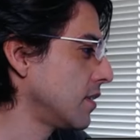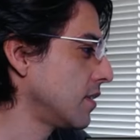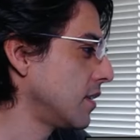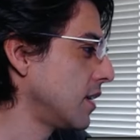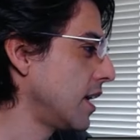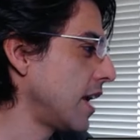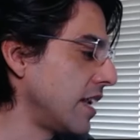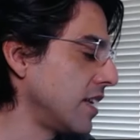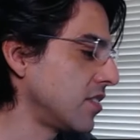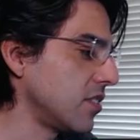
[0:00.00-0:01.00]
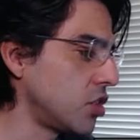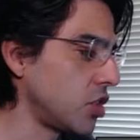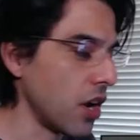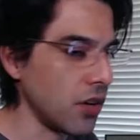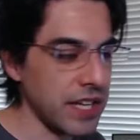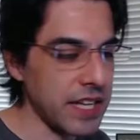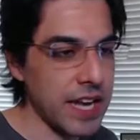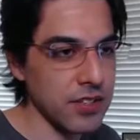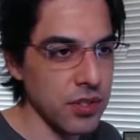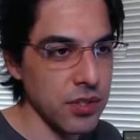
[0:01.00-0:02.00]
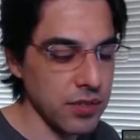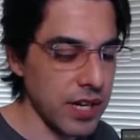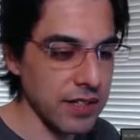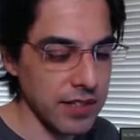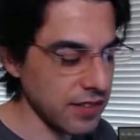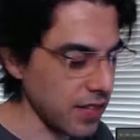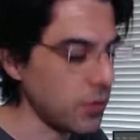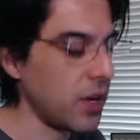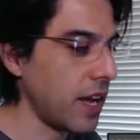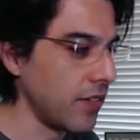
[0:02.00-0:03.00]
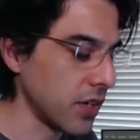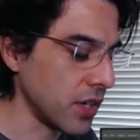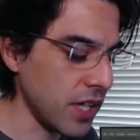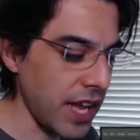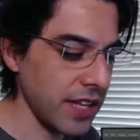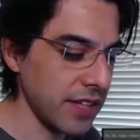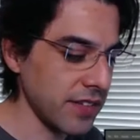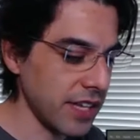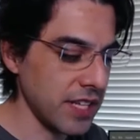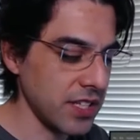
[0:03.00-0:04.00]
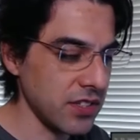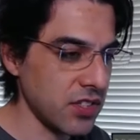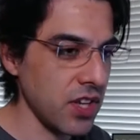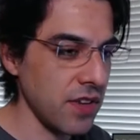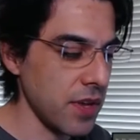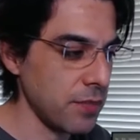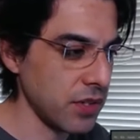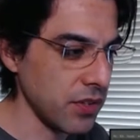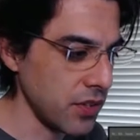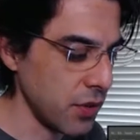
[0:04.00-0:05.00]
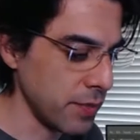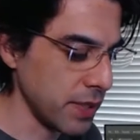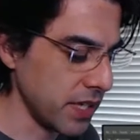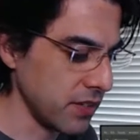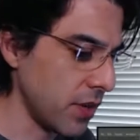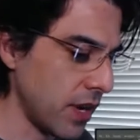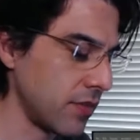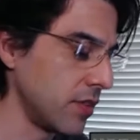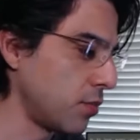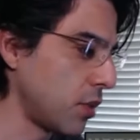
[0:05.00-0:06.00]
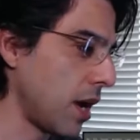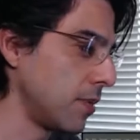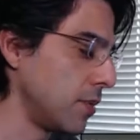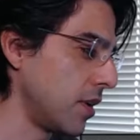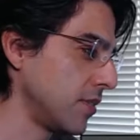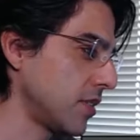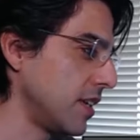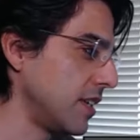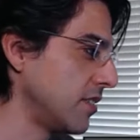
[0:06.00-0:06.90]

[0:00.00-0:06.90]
and it's this juggle act too, right? It's like, well, I have other clients, I can't just shove them under the door because you have a problem all of a sudden.